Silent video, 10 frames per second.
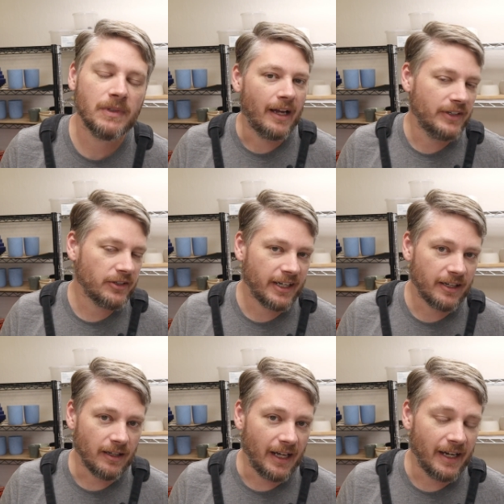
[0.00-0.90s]
I've
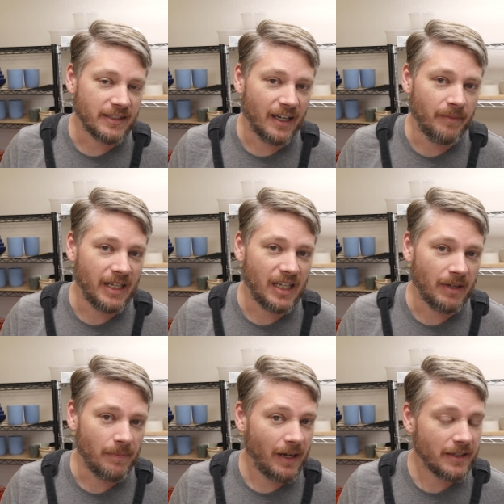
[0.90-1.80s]
iterated a lot on making
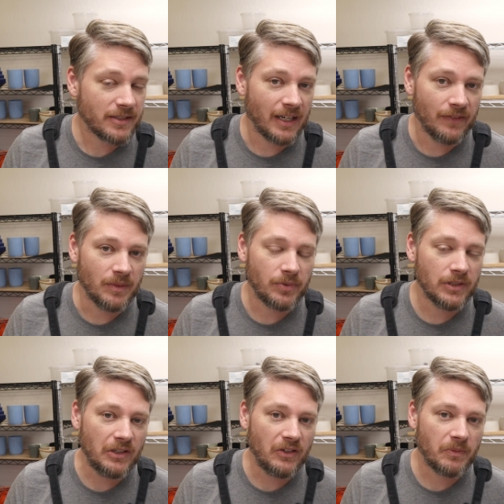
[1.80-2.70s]
my pots and I've
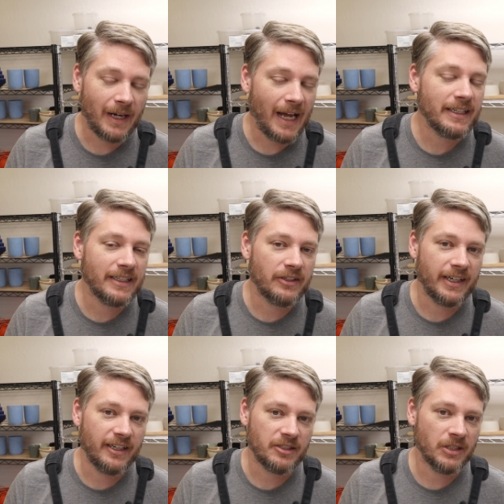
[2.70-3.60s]
improved, but I hadn't
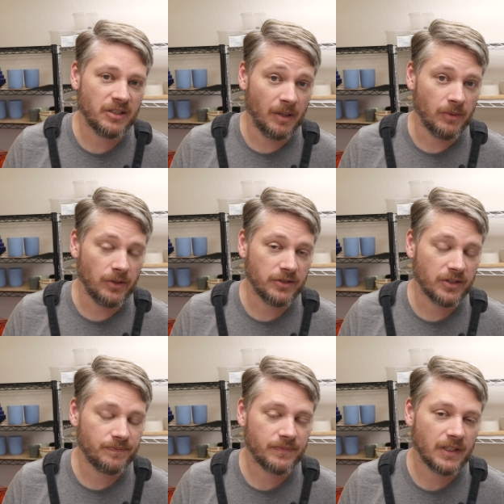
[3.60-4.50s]
iterated as much on my molds.